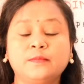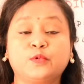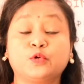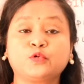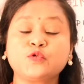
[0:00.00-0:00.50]

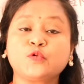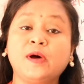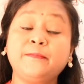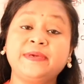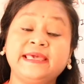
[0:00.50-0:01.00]

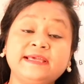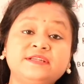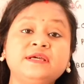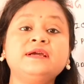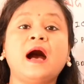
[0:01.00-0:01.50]
Protozoa
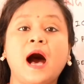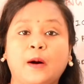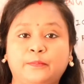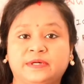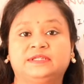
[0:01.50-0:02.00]
feeding
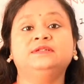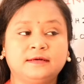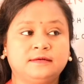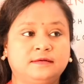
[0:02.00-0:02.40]
upon